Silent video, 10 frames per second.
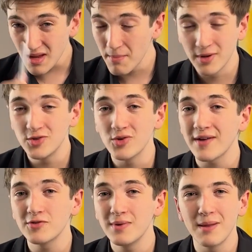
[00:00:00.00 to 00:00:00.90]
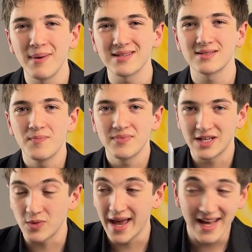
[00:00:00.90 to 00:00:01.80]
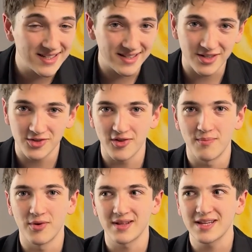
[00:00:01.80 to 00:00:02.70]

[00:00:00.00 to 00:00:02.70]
But you don't have to be the best. That's why essays are so important.